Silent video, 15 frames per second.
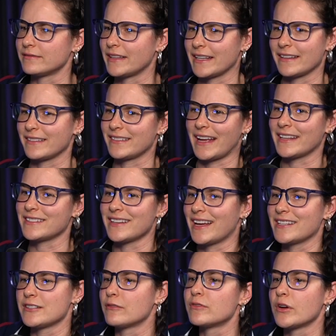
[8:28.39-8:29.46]
Like I
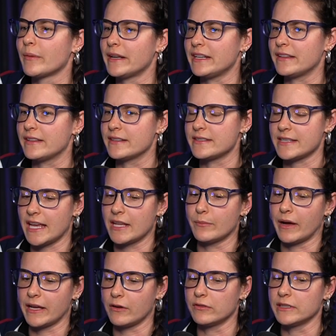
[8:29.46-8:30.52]
I don't know any of this, mm-hmm. and
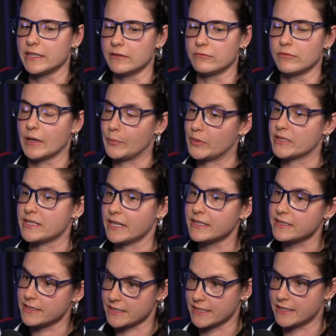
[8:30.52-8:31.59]
my only
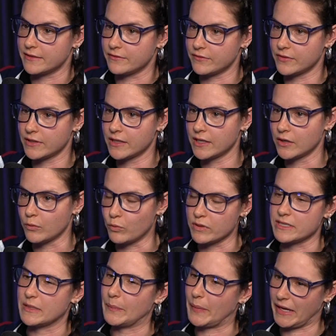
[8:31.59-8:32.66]
representative
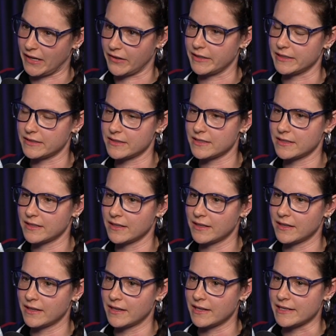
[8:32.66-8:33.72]
was a parent.
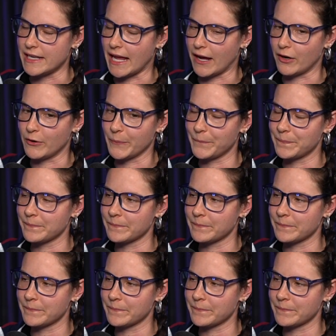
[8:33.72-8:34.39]
Yeah. Now,